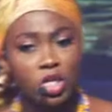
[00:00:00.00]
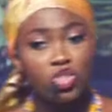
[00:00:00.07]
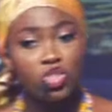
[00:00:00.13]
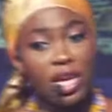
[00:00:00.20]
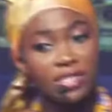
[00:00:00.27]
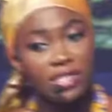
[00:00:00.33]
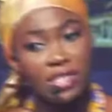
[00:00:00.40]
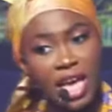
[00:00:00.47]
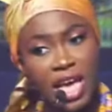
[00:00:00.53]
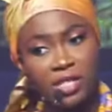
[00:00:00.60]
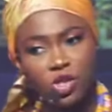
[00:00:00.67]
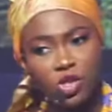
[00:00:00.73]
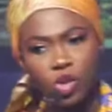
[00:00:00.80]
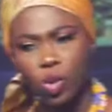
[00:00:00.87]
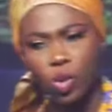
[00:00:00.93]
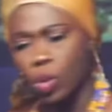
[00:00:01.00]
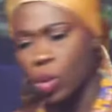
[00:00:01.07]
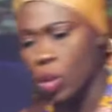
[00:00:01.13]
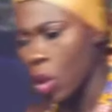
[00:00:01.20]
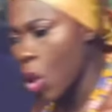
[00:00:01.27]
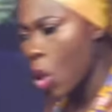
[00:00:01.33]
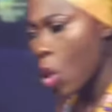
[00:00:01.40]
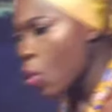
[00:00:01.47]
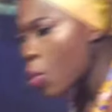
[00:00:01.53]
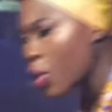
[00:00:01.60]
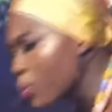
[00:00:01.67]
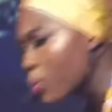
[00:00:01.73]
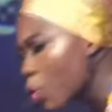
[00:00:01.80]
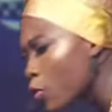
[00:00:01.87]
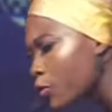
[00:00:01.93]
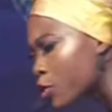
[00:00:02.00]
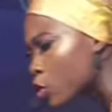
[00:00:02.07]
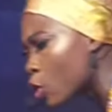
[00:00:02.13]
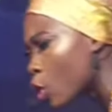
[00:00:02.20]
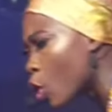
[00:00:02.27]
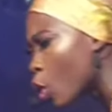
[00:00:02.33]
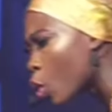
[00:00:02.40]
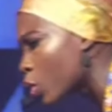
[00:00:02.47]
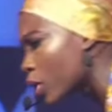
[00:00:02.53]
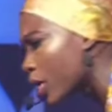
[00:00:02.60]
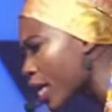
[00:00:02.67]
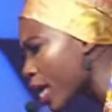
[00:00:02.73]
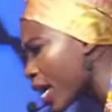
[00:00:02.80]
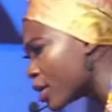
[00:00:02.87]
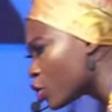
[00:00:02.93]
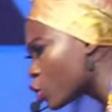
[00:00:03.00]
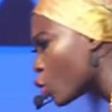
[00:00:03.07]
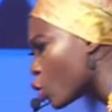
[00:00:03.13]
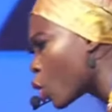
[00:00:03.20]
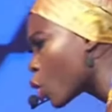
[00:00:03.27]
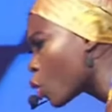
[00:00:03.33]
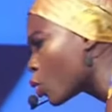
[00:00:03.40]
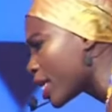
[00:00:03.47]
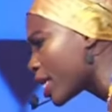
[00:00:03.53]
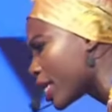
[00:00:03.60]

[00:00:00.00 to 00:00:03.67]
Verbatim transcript: translates to we move slowly and slowly